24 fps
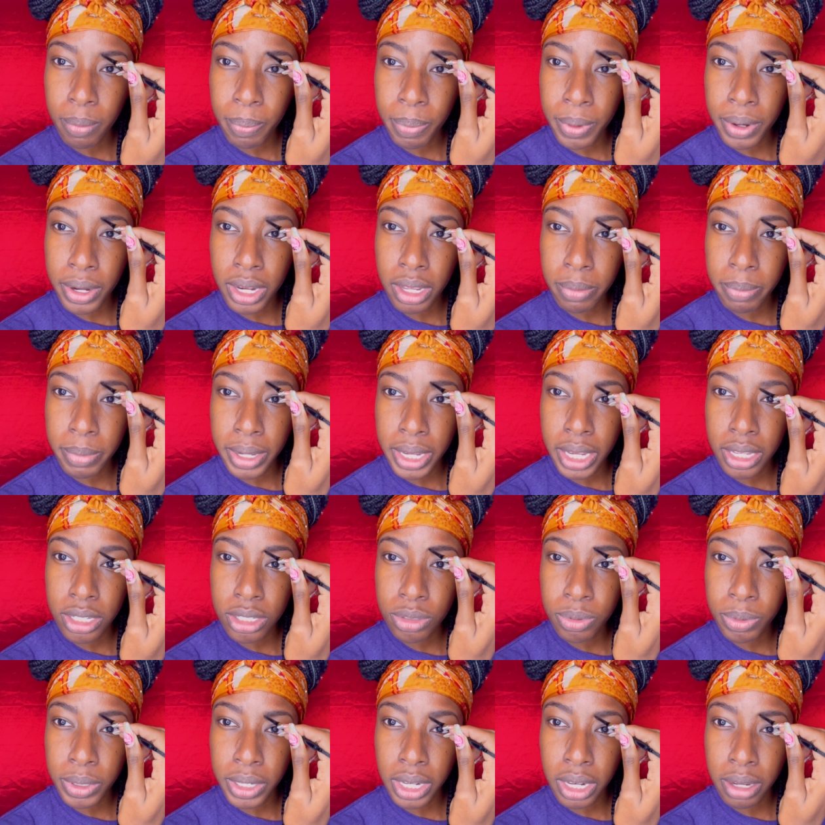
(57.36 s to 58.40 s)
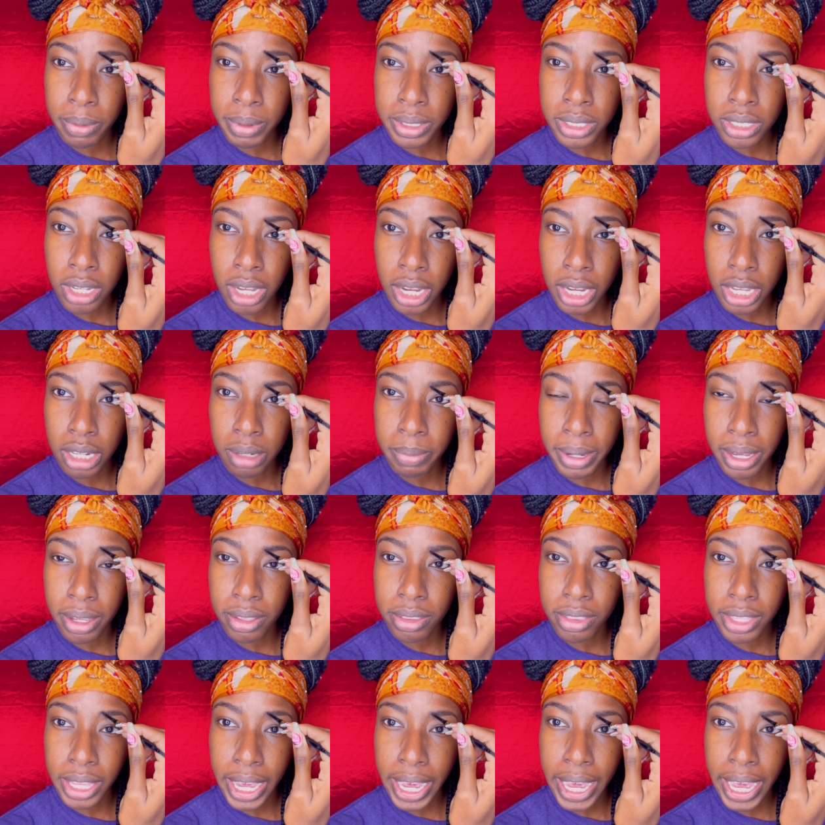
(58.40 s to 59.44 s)
pretty much we're going to be talking
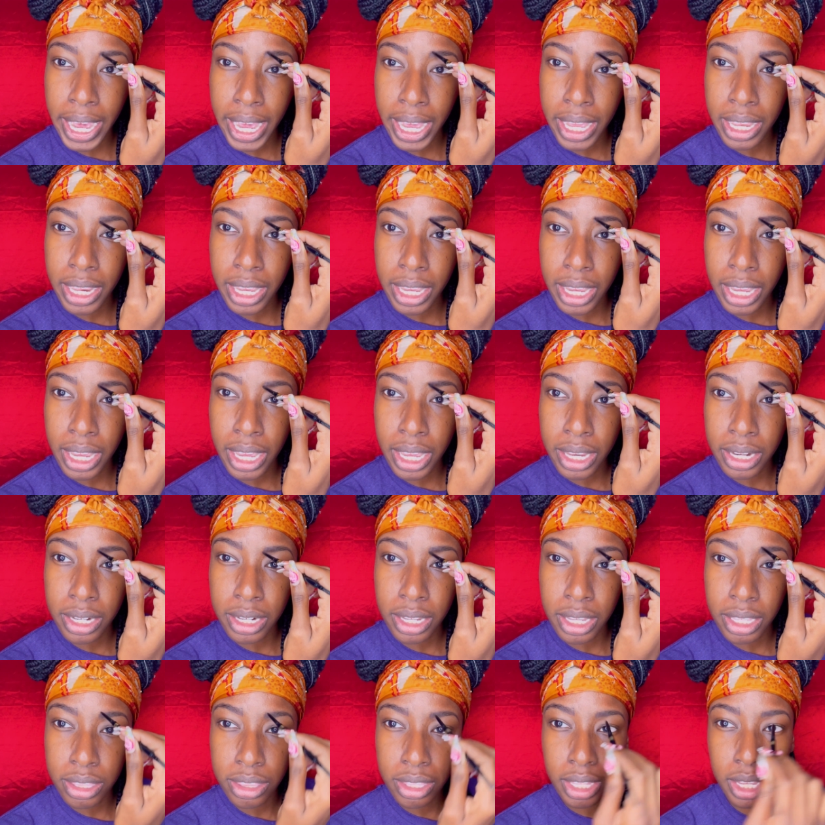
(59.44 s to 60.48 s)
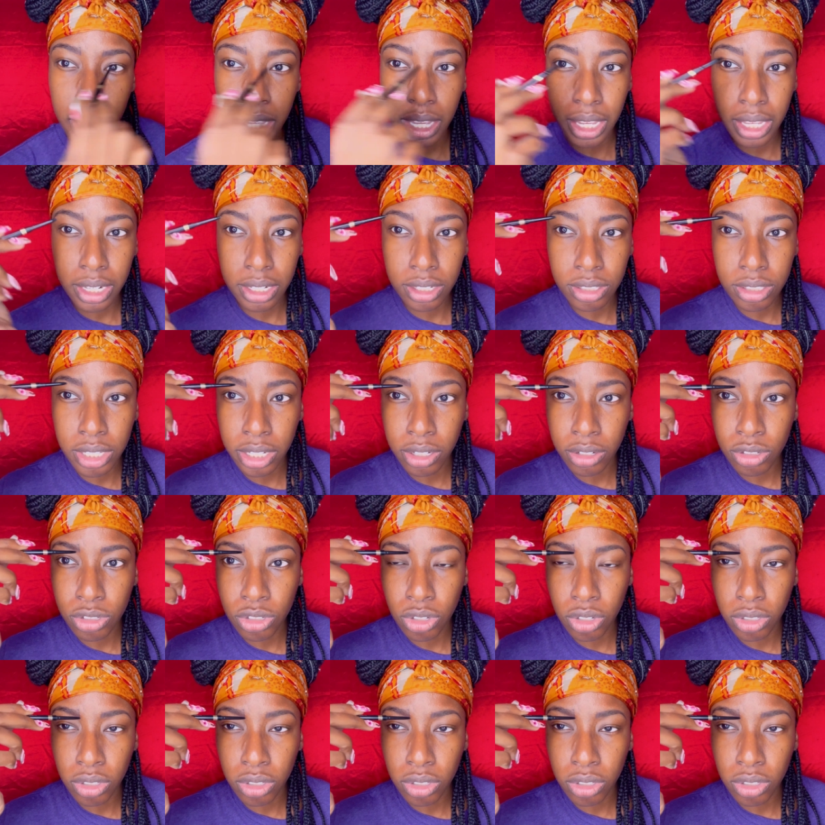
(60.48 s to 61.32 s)
about that, and then the signature